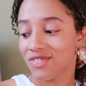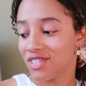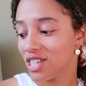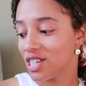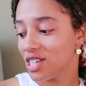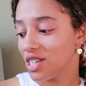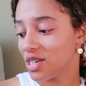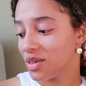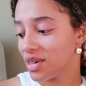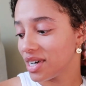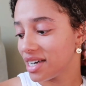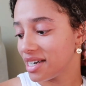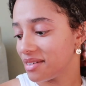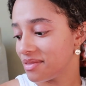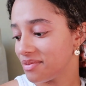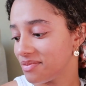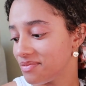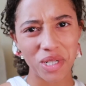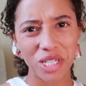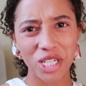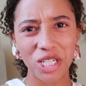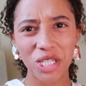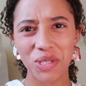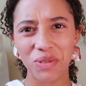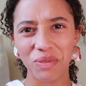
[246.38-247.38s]
to do it,
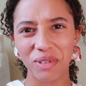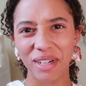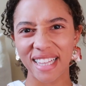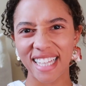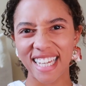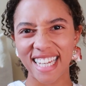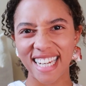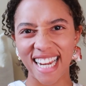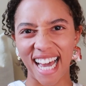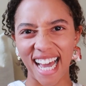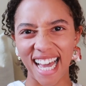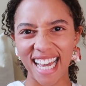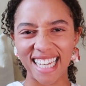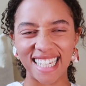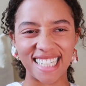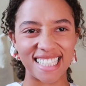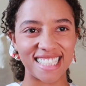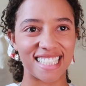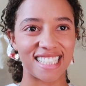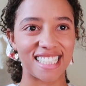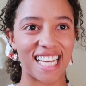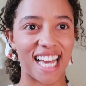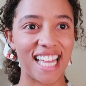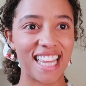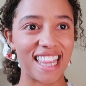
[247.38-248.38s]
which is really
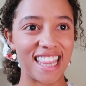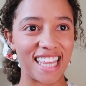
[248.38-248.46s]
nice, I